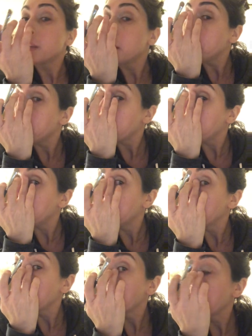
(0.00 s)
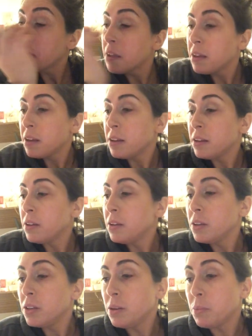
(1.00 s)
And then
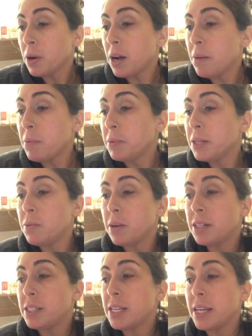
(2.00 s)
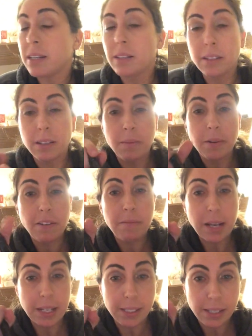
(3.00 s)
you probably want to take a little bit of
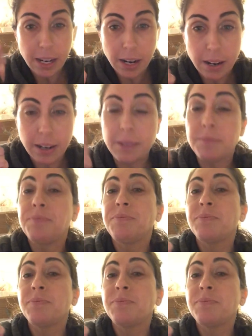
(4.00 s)
mascara,